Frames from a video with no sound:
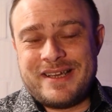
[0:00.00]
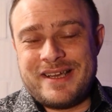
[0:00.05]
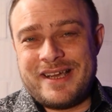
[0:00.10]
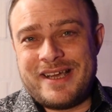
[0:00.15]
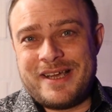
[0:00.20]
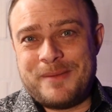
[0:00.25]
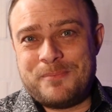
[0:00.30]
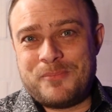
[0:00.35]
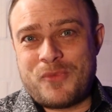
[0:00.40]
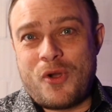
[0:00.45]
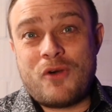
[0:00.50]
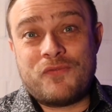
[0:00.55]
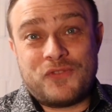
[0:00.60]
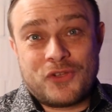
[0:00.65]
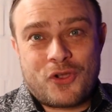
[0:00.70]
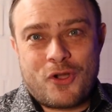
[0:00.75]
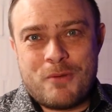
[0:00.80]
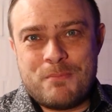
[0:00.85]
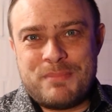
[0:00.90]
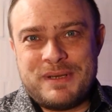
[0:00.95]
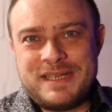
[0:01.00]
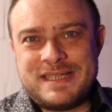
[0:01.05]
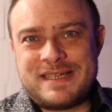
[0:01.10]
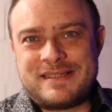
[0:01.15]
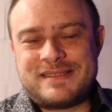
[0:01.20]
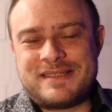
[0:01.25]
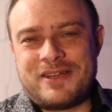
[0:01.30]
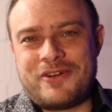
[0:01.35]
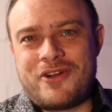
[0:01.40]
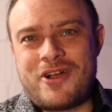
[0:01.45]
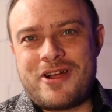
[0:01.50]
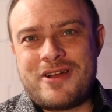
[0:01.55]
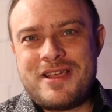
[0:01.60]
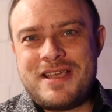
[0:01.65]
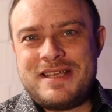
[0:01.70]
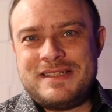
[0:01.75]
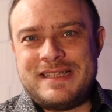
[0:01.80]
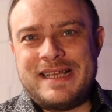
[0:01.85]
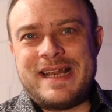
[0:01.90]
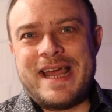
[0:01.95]
of the company that there are,
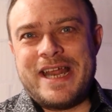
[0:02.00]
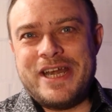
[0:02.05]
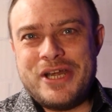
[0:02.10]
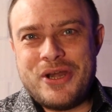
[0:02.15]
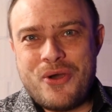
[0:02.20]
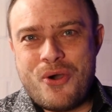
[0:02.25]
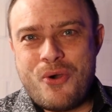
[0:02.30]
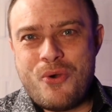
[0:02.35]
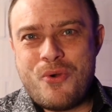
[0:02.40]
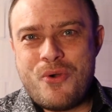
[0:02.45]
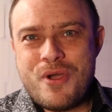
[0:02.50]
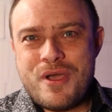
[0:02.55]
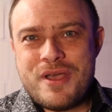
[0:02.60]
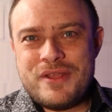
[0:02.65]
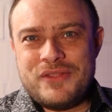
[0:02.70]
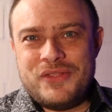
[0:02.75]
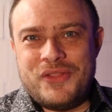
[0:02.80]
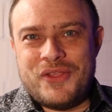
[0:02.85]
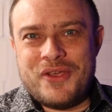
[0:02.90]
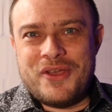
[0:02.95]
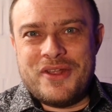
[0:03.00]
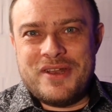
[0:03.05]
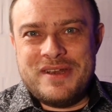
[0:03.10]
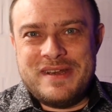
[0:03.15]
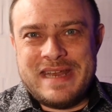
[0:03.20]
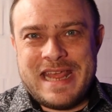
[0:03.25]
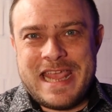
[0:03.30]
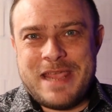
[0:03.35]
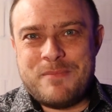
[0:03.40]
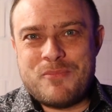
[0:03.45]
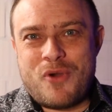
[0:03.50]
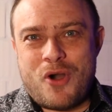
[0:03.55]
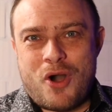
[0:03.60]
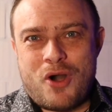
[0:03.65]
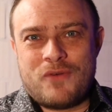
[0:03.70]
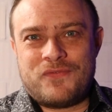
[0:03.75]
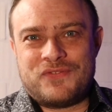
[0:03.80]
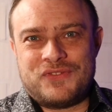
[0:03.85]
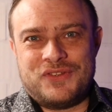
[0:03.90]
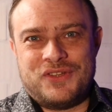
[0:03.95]
that I know the name
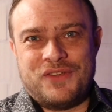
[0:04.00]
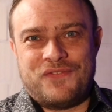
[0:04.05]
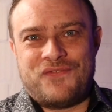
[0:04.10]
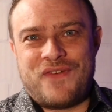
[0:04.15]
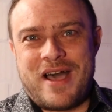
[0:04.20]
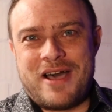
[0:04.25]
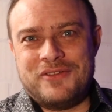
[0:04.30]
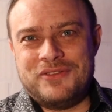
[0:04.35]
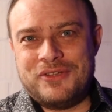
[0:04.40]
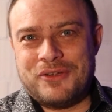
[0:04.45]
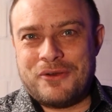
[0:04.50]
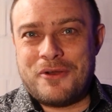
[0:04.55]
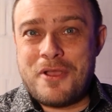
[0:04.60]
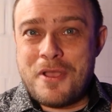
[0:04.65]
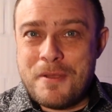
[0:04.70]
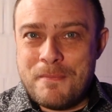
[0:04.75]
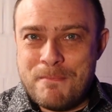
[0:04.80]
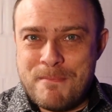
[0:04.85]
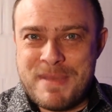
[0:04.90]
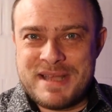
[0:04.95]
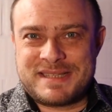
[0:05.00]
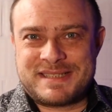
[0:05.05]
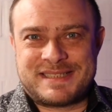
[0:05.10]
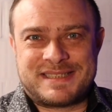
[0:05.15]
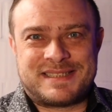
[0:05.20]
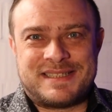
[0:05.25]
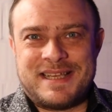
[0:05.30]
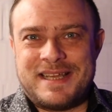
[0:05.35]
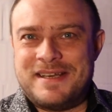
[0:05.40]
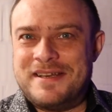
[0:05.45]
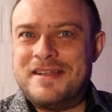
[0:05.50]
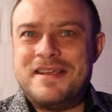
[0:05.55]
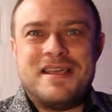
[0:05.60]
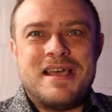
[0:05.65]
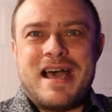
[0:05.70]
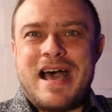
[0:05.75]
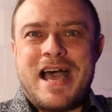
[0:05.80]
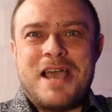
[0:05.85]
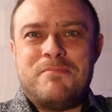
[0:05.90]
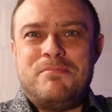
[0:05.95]
of the founder, Madsten.
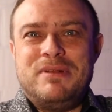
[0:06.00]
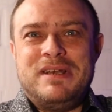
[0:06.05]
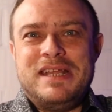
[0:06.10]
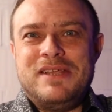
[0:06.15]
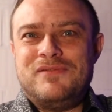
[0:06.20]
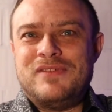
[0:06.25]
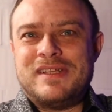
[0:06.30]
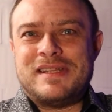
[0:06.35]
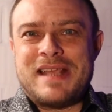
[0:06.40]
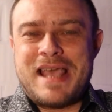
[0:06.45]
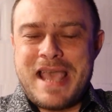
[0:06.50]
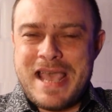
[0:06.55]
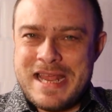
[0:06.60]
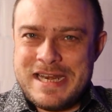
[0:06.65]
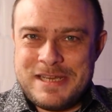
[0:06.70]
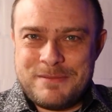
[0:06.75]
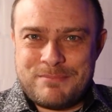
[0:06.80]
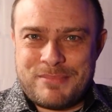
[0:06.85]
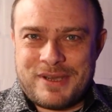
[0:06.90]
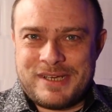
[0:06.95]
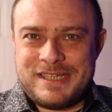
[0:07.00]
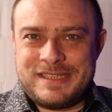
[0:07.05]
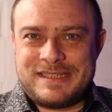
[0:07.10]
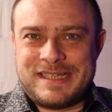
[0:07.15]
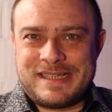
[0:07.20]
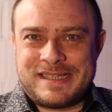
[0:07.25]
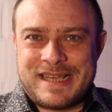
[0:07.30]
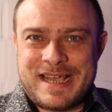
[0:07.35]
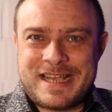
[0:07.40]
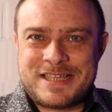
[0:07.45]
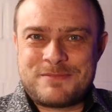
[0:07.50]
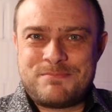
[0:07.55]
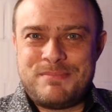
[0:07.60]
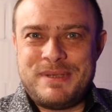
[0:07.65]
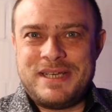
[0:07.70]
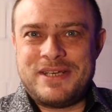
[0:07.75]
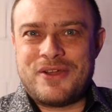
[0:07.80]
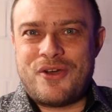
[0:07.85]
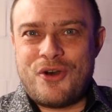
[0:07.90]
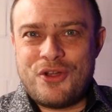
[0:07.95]
I believe that anybody that has
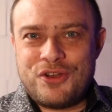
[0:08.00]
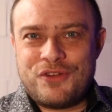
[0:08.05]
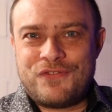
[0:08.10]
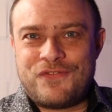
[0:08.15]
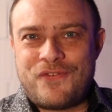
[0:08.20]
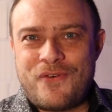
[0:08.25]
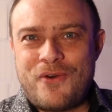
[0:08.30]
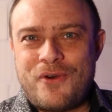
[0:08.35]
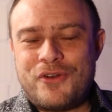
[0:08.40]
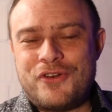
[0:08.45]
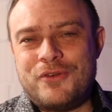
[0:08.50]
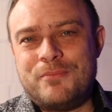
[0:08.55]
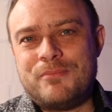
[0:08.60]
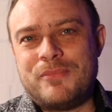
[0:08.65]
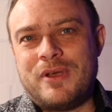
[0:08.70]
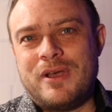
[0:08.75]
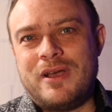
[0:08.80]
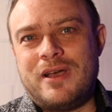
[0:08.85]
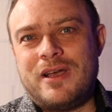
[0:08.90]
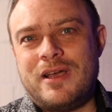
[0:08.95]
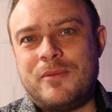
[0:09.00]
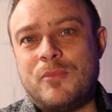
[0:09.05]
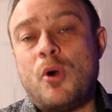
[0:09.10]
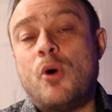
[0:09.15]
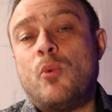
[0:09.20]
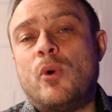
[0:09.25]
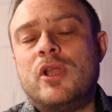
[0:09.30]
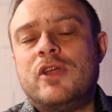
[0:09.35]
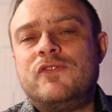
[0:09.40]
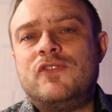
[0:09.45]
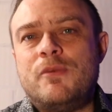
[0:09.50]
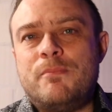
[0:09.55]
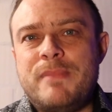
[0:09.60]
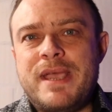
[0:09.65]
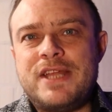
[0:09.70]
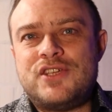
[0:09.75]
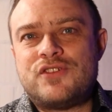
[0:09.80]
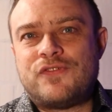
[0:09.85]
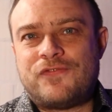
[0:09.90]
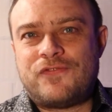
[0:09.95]
been on a forum, on one of the
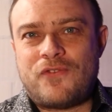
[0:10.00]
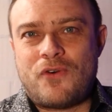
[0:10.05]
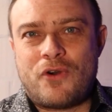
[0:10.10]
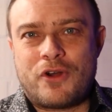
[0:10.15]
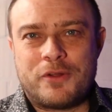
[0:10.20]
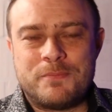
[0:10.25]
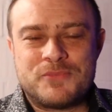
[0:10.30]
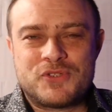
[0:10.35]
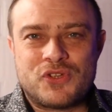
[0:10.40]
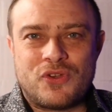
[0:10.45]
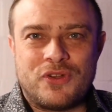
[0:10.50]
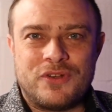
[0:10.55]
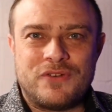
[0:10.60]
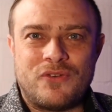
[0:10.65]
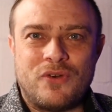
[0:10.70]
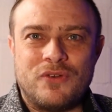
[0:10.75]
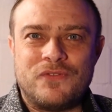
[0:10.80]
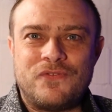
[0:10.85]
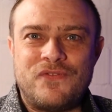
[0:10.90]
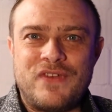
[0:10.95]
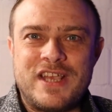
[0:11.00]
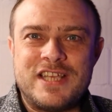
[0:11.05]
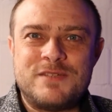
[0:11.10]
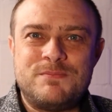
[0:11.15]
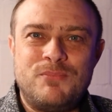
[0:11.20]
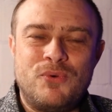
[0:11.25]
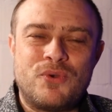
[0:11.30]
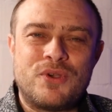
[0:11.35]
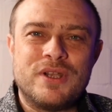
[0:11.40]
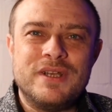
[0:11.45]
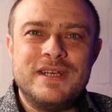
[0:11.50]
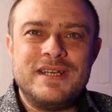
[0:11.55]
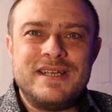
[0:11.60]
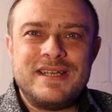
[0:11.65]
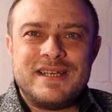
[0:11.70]
major forums on Facebook